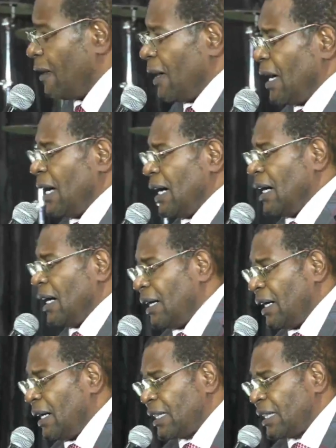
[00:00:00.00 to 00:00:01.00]

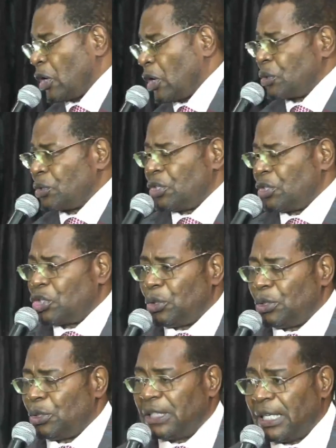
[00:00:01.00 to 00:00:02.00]
Uh, they crossed the
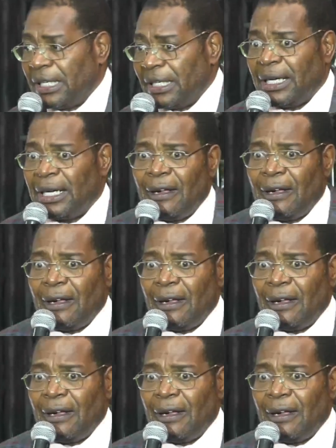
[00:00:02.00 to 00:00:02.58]
Jordan,